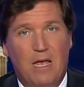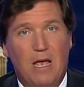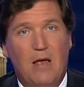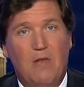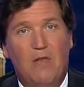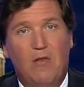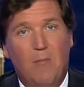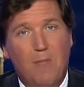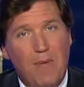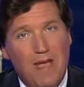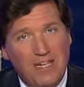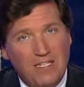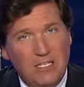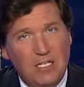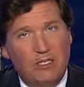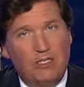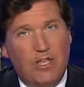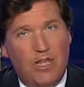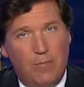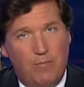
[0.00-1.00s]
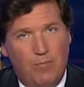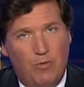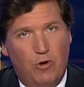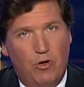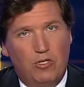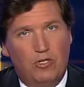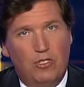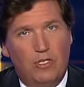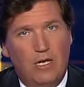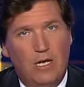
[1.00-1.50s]
The message they
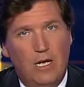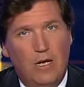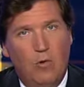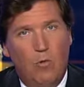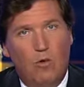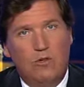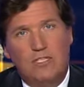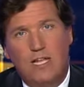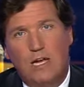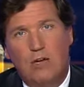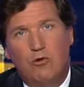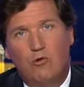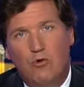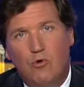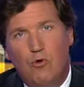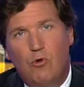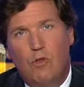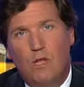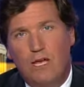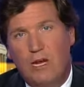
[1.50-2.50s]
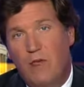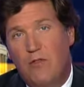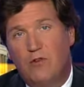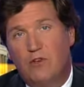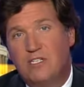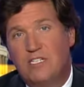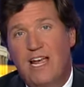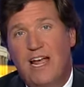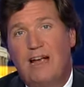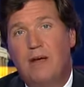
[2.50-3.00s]
pushed was that Google and other
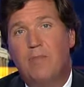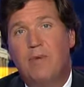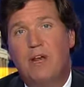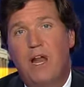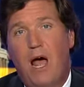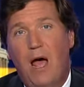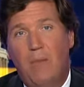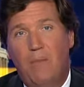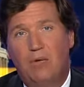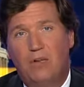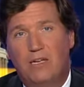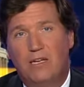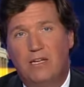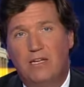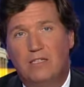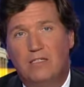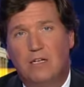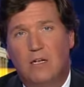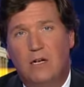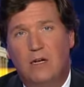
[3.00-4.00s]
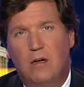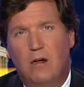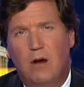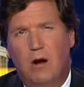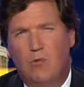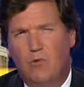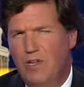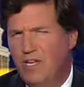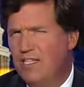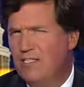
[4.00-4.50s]
tech monopolies
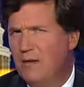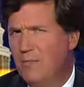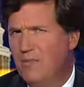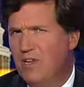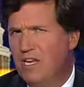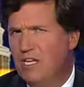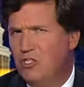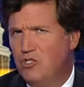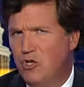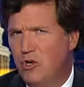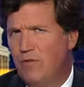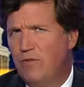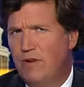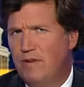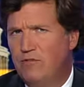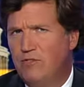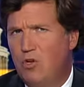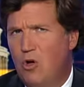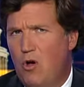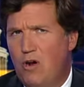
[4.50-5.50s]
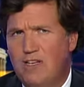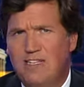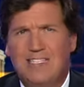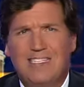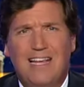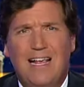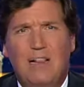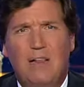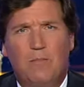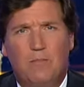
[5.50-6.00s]
are really something conservatives ought to
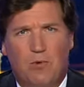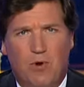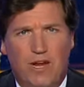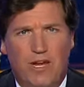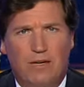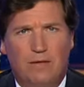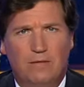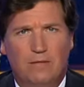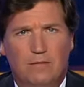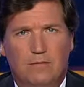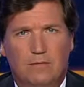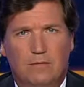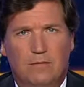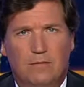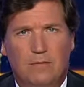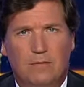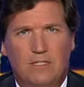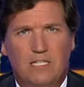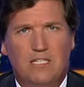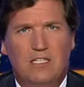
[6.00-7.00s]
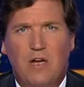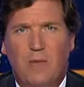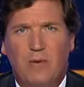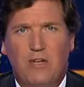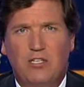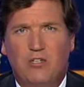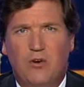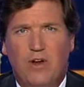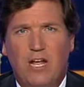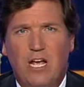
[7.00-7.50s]
celebrate. These
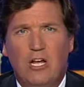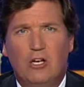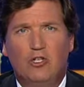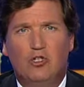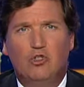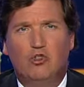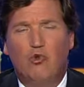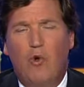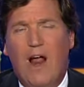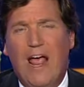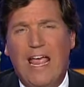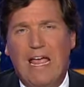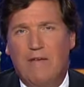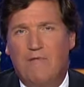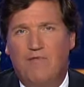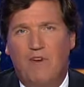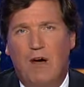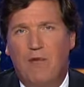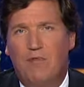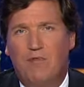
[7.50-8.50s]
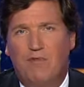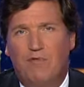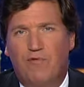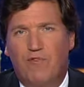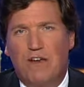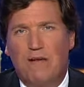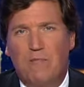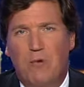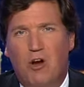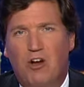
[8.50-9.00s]
companies are a triumph of the
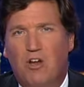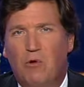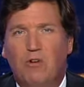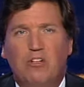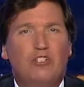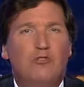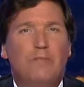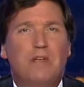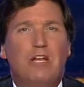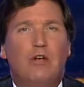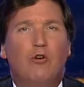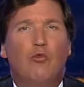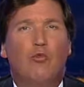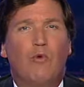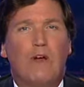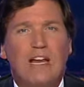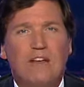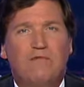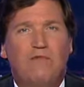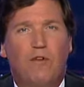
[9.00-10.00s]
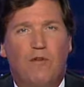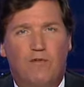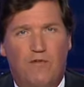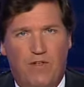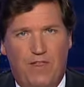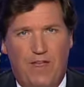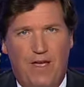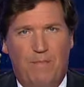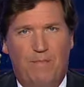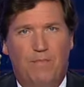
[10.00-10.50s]
free market. We should be grateful
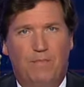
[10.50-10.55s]
for them.